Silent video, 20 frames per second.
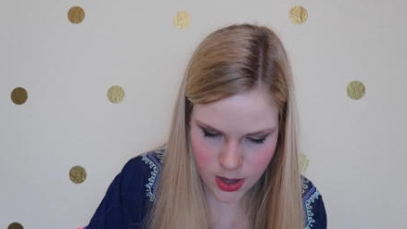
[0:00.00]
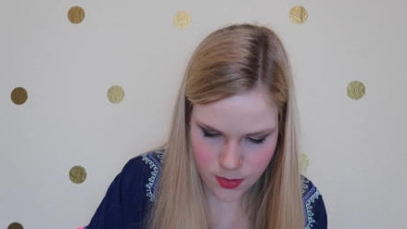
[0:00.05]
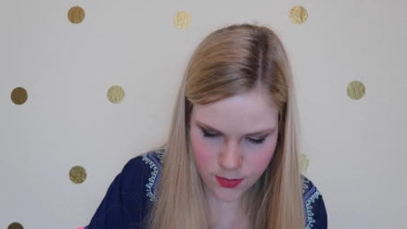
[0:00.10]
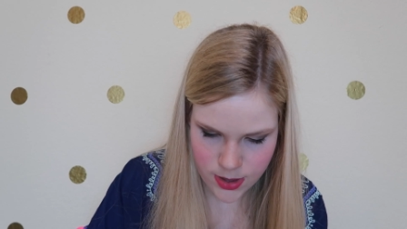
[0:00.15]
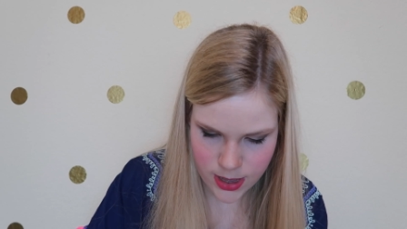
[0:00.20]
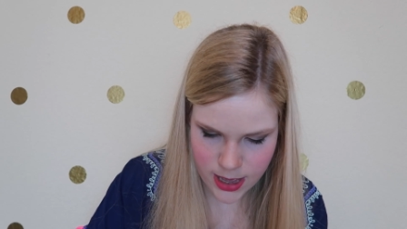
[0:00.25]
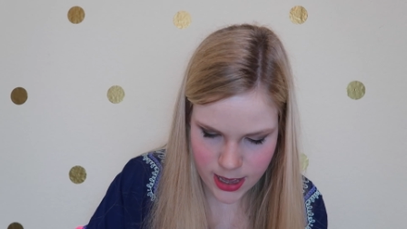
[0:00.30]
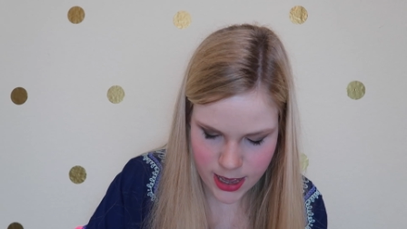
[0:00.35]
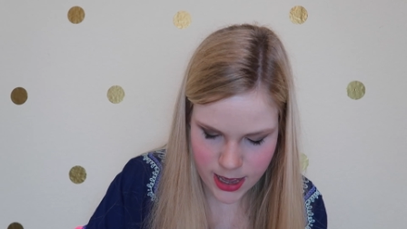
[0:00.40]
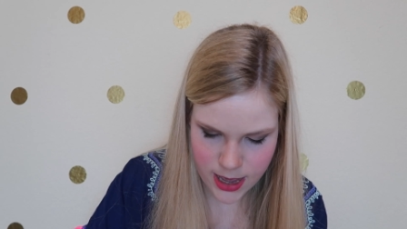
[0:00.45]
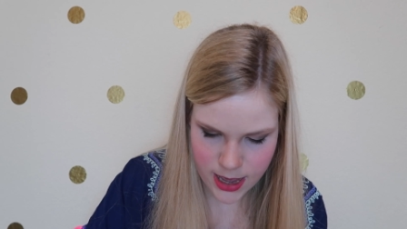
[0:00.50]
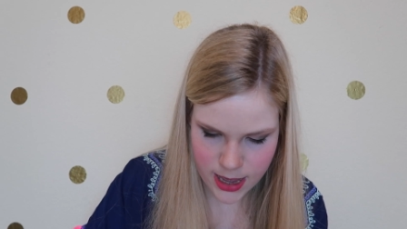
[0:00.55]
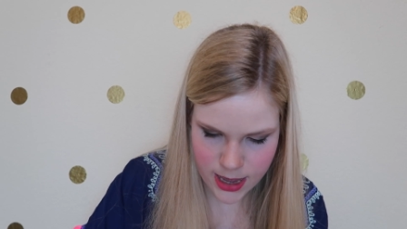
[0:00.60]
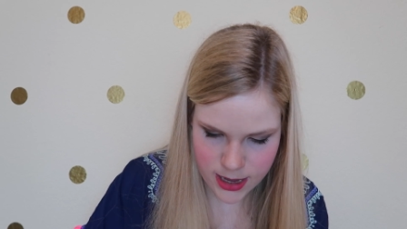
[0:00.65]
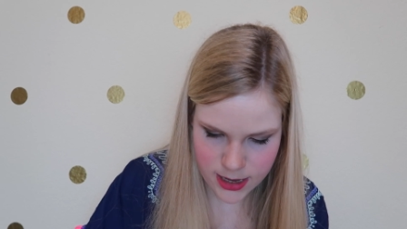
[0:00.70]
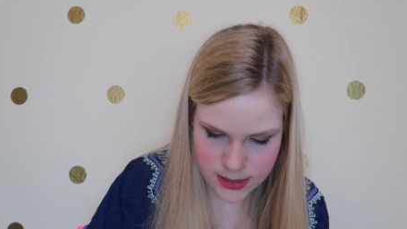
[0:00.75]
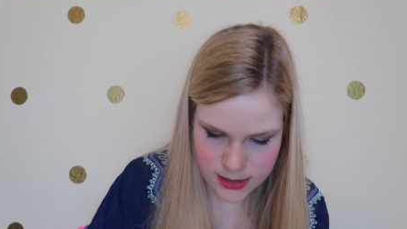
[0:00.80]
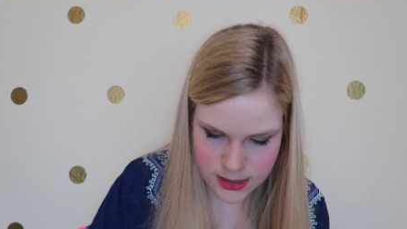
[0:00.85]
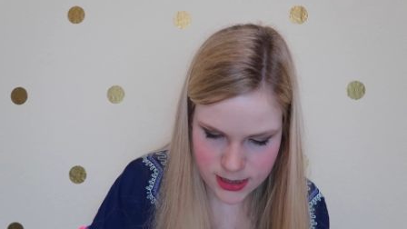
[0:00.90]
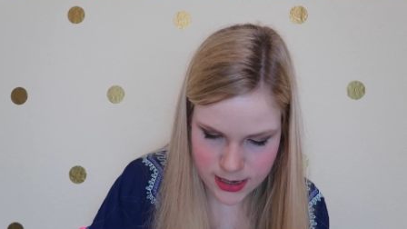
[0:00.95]
Okay,
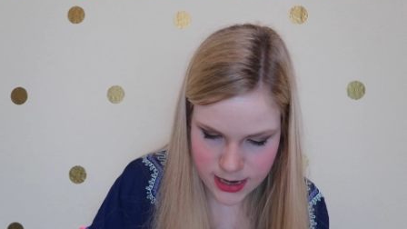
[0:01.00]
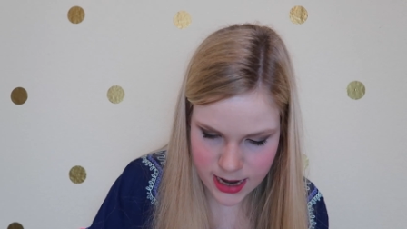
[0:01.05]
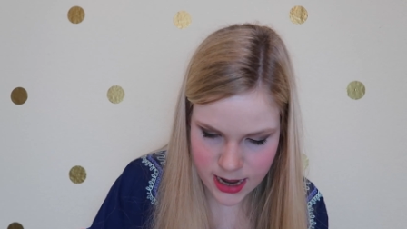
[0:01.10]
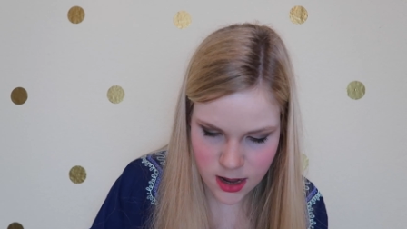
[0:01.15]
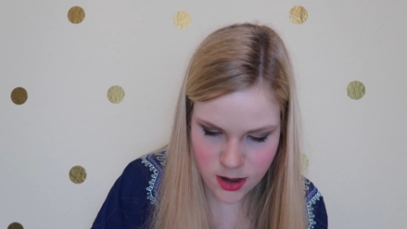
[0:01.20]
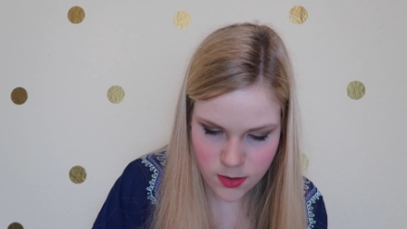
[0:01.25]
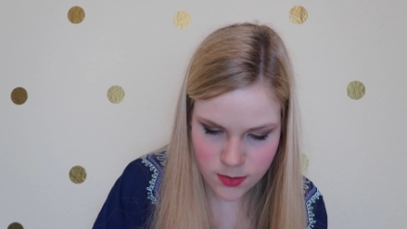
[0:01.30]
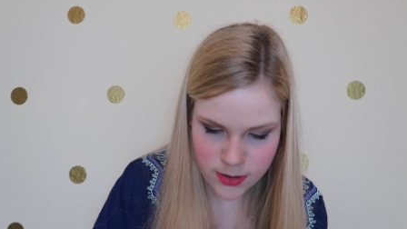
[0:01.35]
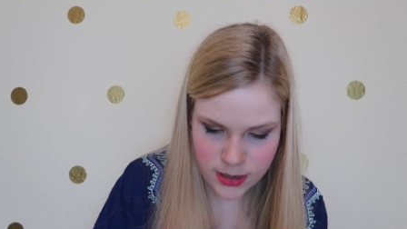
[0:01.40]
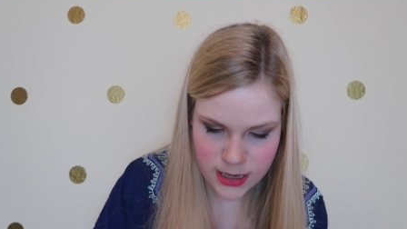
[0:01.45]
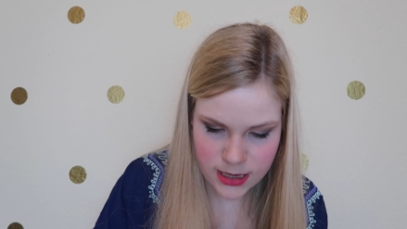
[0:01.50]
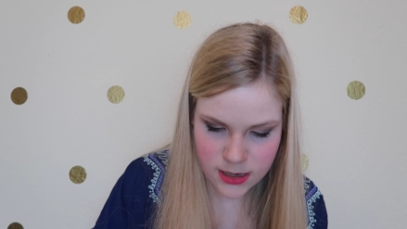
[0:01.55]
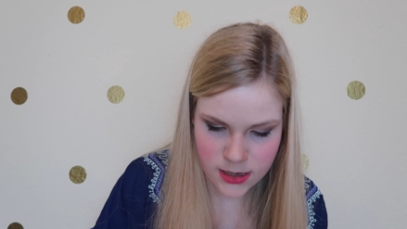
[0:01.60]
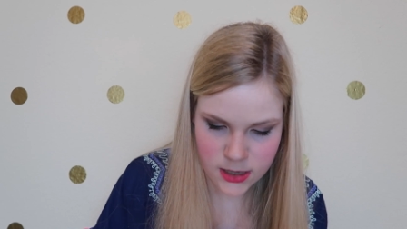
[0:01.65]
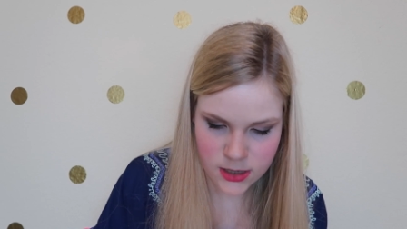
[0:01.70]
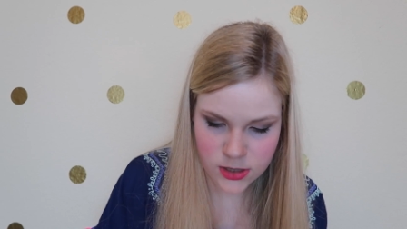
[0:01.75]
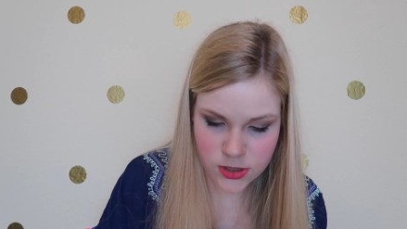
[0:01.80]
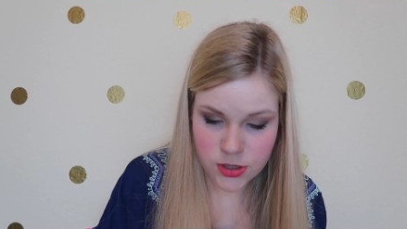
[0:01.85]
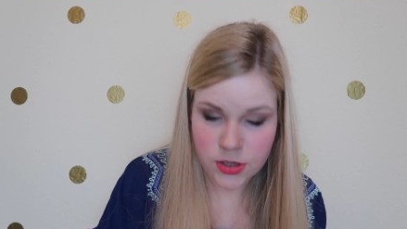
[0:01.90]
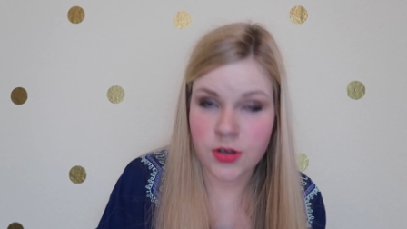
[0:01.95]
and now
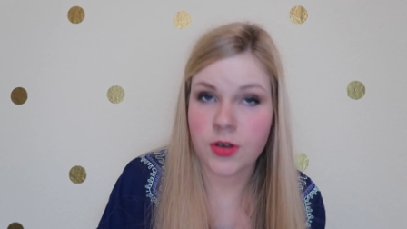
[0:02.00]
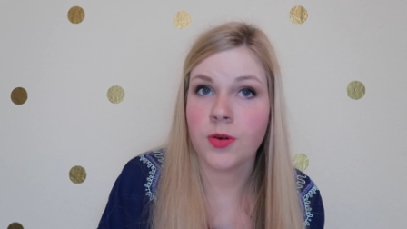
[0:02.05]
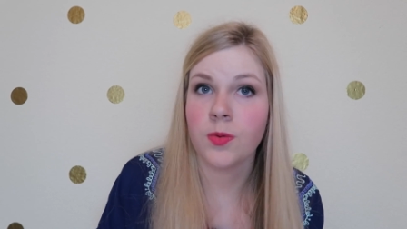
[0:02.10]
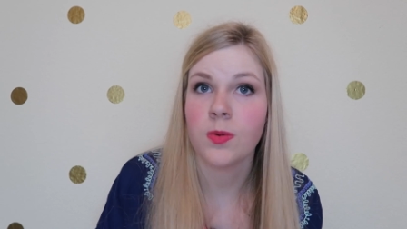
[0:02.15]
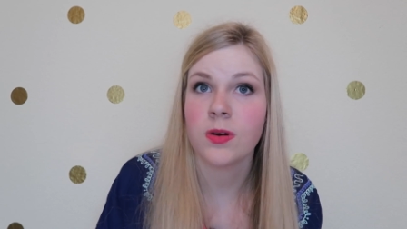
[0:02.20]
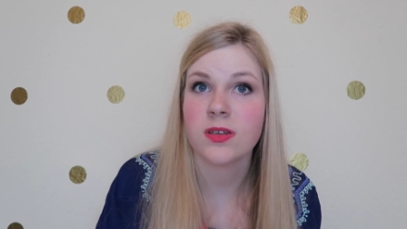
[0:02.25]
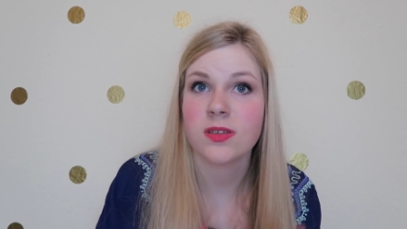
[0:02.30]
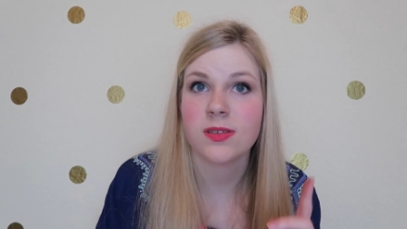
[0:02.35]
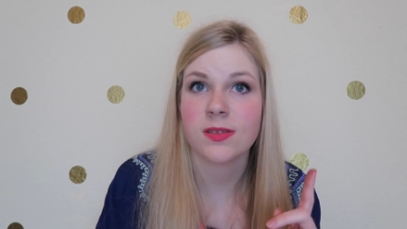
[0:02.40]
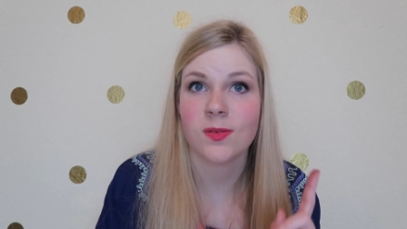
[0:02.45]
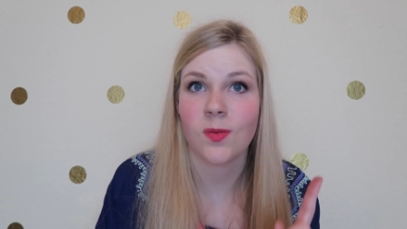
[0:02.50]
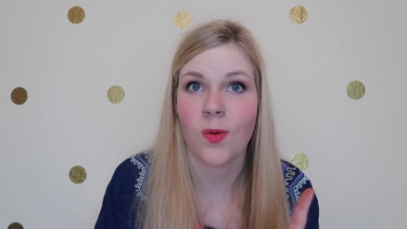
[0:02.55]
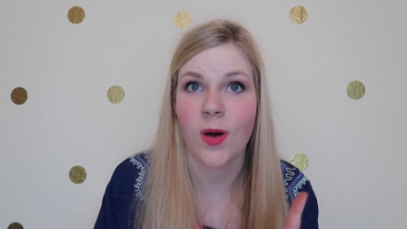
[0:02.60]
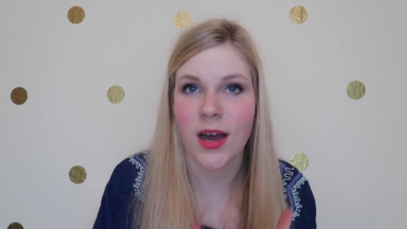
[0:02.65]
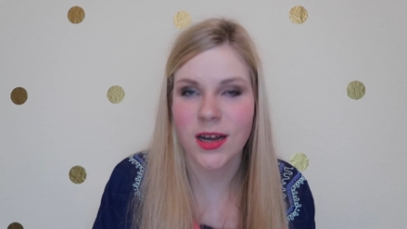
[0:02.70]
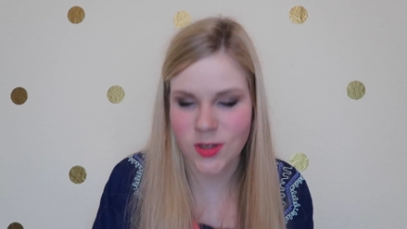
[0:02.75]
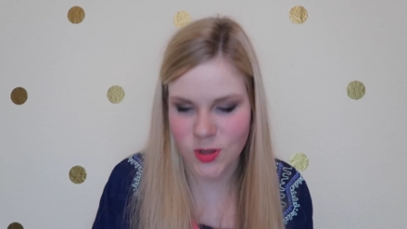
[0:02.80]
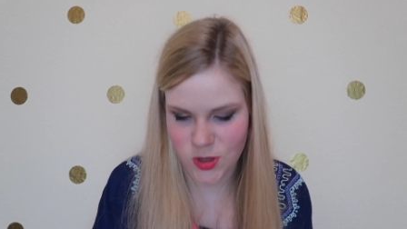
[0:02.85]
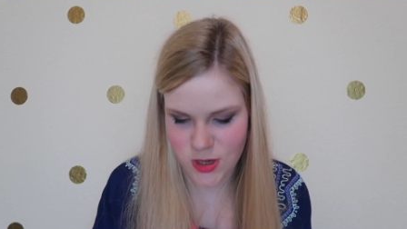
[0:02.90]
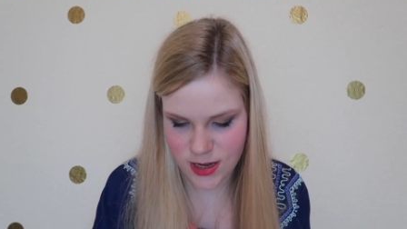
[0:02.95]
into
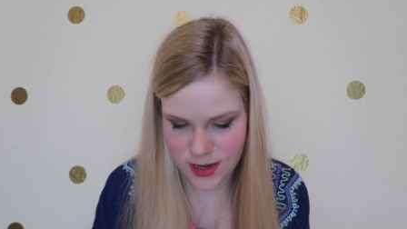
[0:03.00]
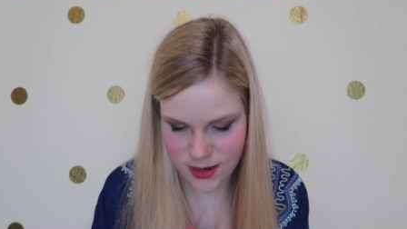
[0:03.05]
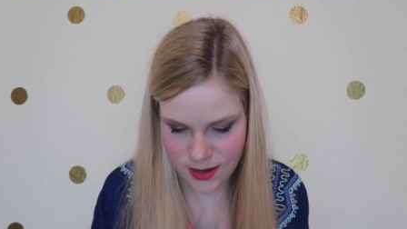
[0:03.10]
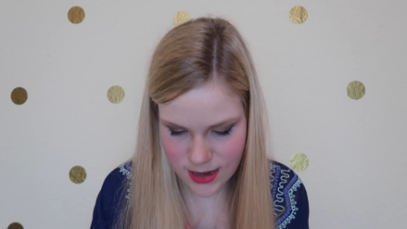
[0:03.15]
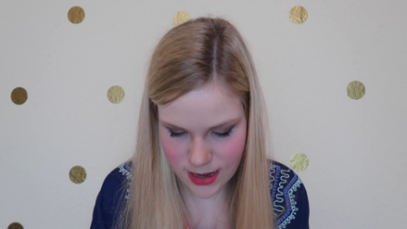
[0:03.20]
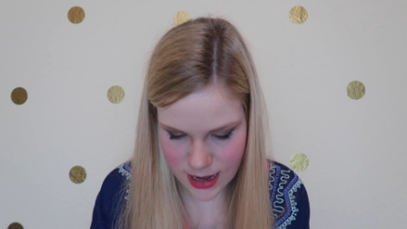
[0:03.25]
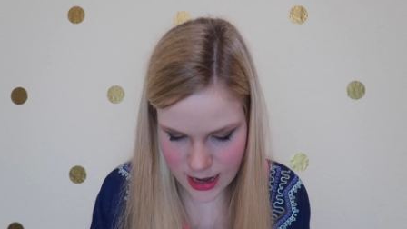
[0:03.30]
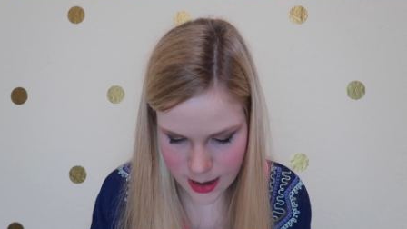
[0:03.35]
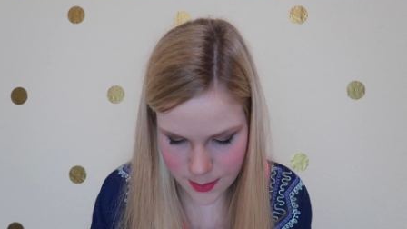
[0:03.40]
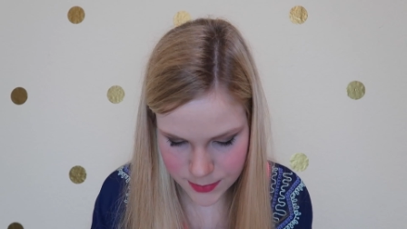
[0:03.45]
swatching.